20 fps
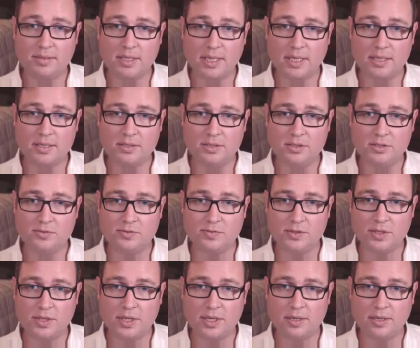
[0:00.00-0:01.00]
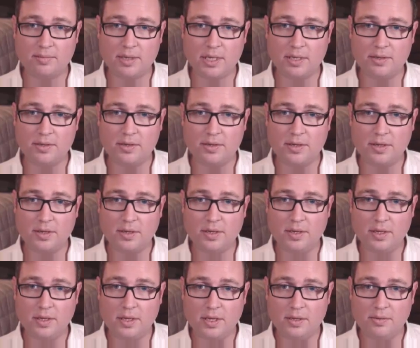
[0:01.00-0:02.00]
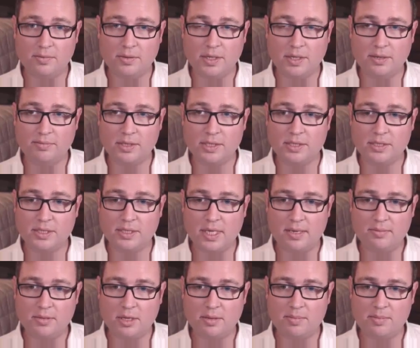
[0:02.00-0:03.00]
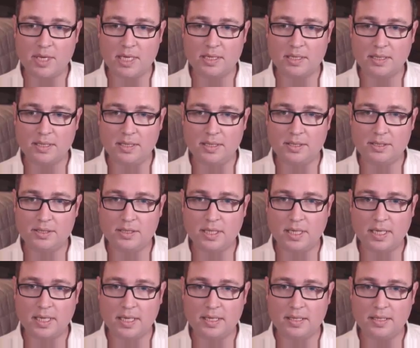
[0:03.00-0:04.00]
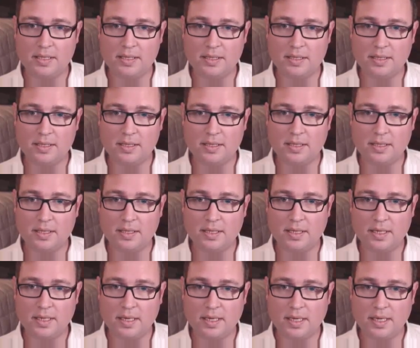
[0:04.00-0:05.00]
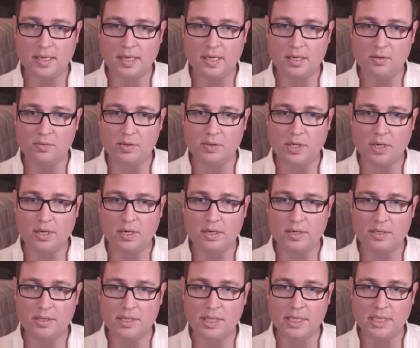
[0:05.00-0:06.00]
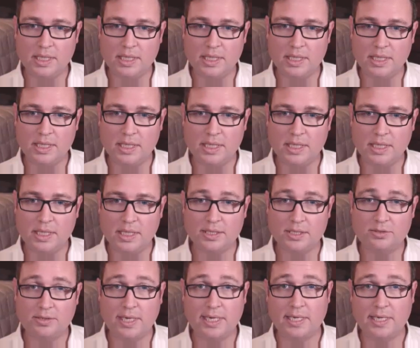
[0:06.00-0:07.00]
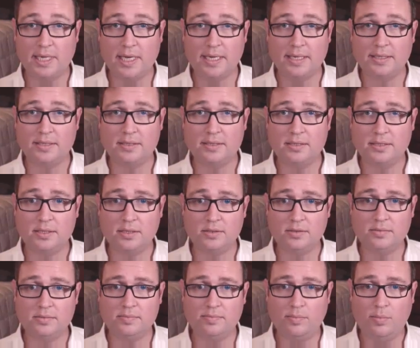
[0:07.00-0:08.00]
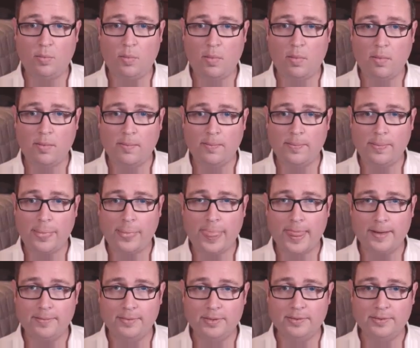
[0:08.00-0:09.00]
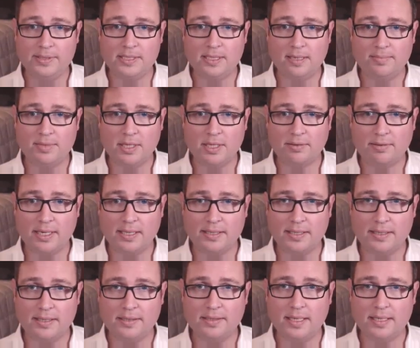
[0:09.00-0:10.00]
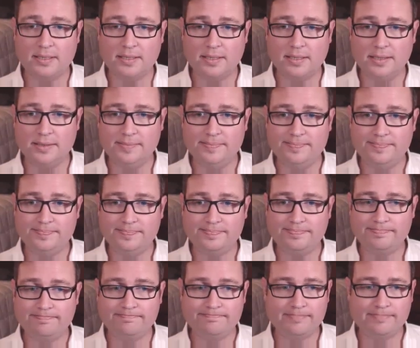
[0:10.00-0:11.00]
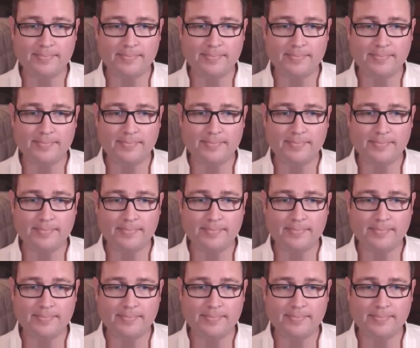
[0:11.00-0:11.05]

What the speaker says: This is something else useful to think about. We're giving the same command to each side, and we are indeed going in a straight line. So we're doing something right there. That's good.